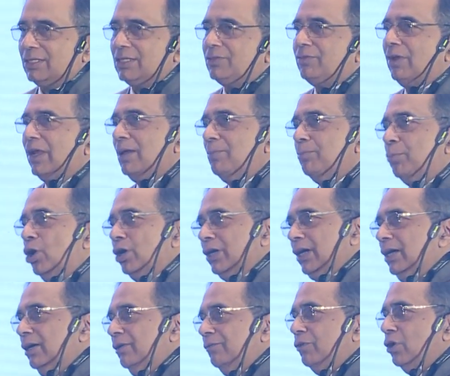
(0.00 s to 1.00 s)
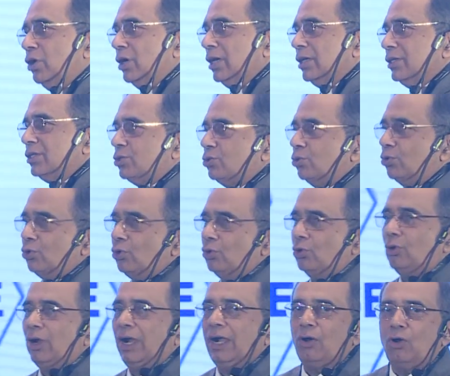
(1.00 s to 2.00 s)
is very important for us to
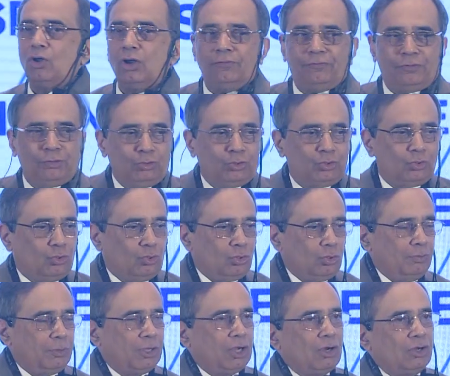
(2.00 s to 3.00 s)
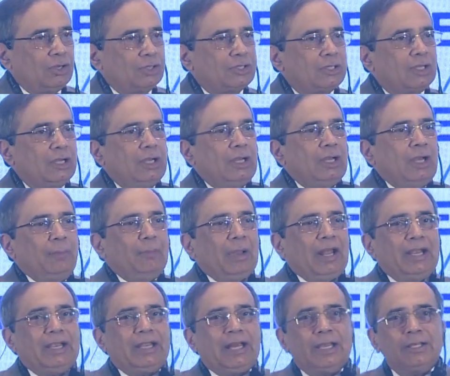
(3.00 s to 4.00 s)
know and all of you to know, because
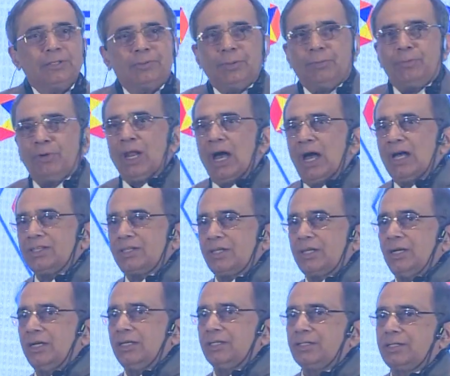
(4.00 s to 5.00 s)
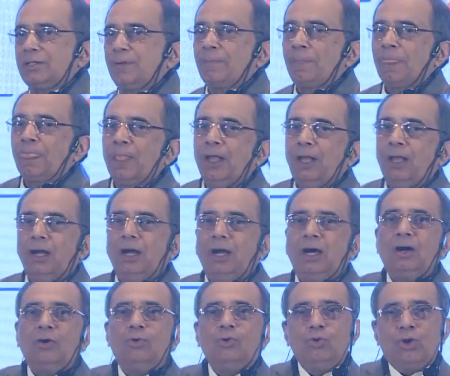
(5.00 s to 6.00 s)
many times people ask us,
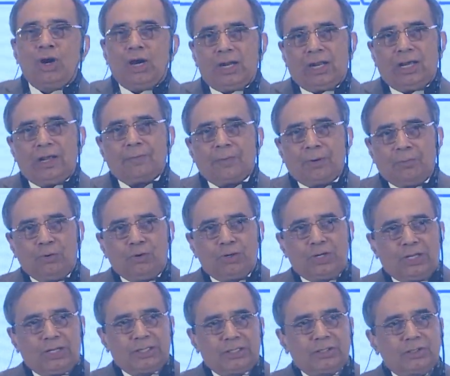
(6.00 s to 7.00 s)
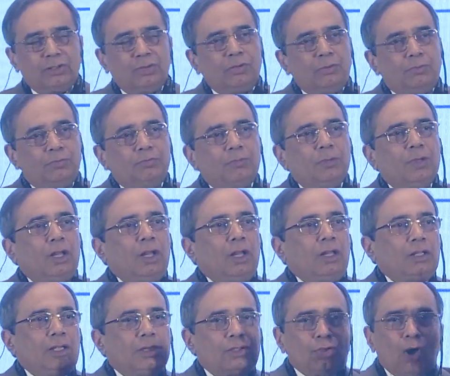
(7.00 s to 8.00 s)
who are our promoters? So
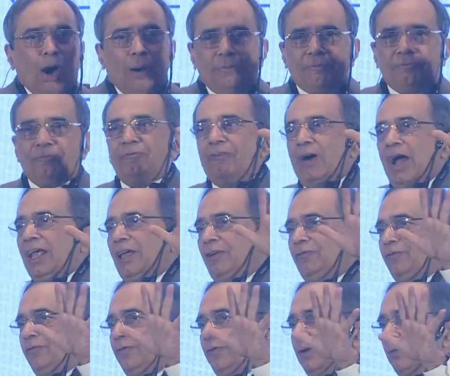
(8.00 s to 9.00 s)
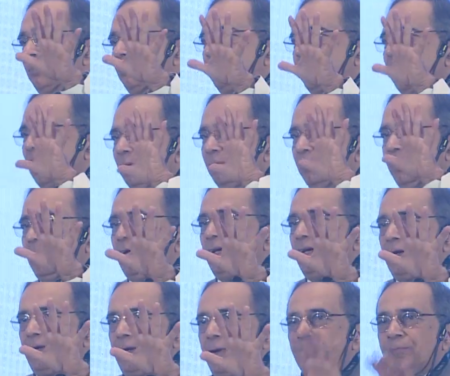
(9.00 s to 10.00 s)
the top 5
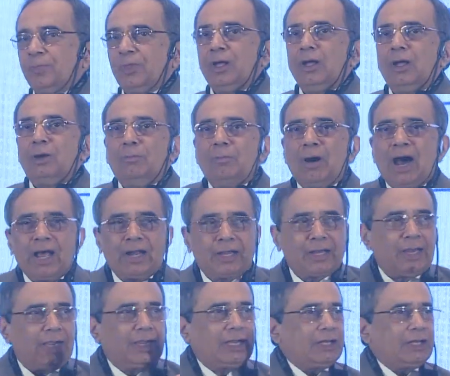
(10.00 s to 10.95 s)
premier market